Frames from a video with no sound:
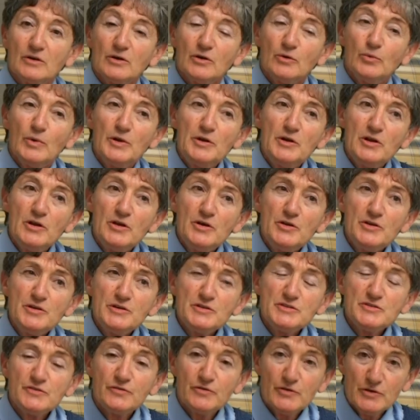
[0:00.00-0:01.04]
When
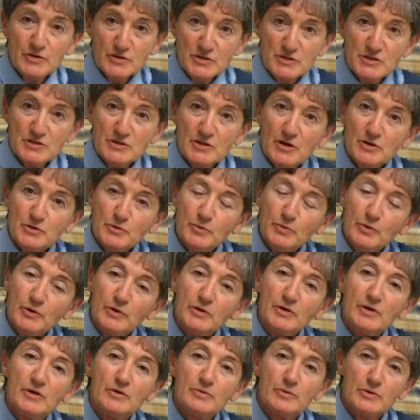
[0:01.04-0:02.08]
learners first start
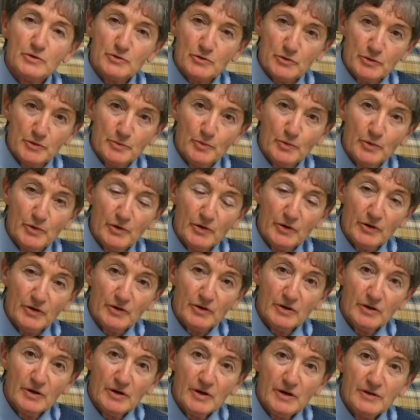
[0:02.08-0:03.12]
working with group
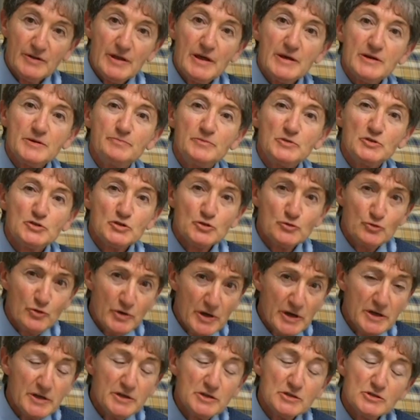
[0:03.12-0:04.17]
work, they
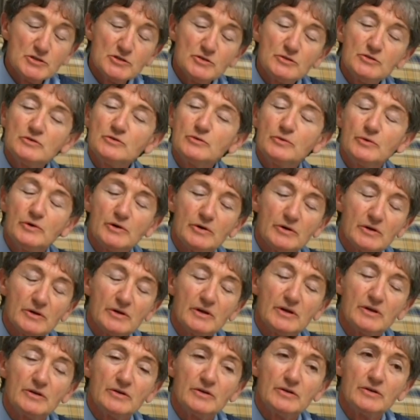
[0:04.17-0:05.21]
really shouldn't work
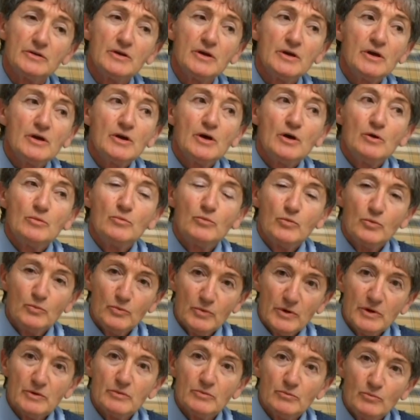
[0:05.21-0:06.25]
in
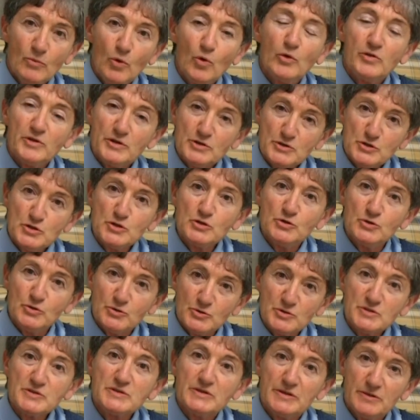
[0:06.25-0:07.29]
more than
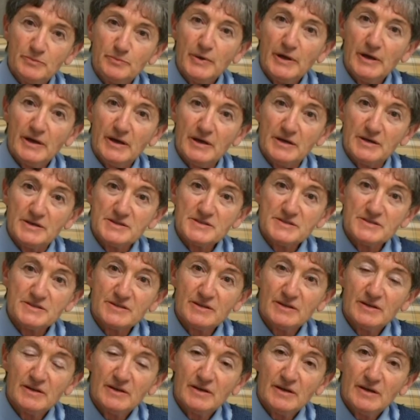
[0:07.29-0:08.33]
2s, in pairs.
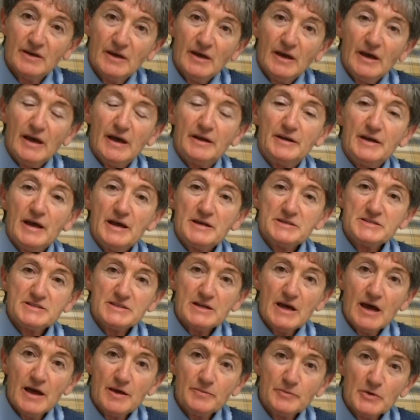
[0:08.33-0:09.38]
And as
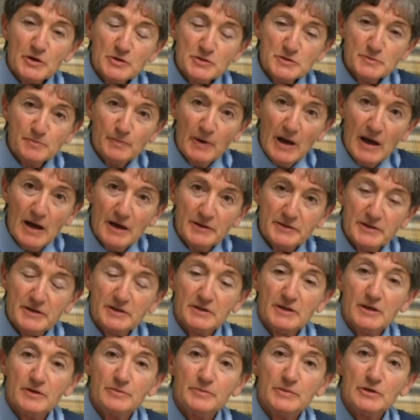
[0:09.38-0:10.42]
time goes by,
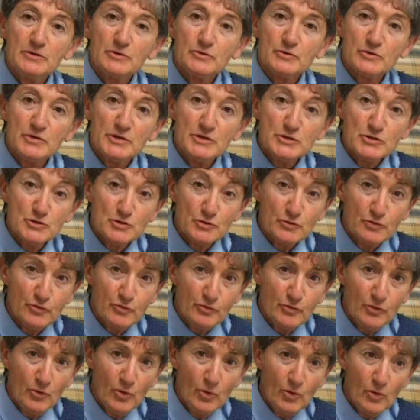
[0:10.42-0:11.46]
that can be increased to
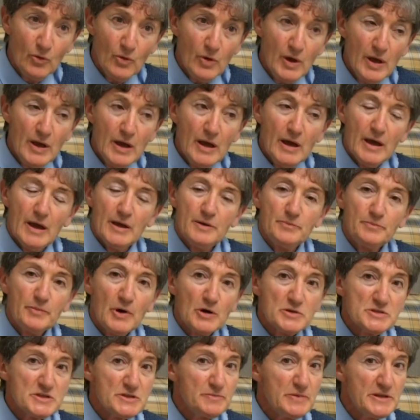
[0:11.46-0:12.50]
4 and
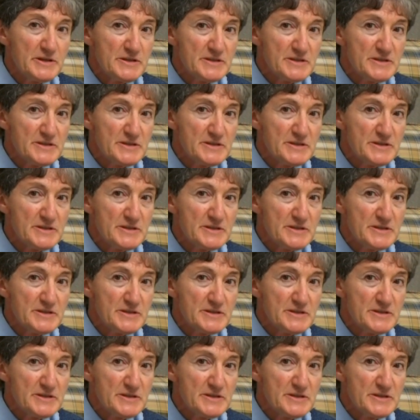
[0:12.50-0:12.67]
possibly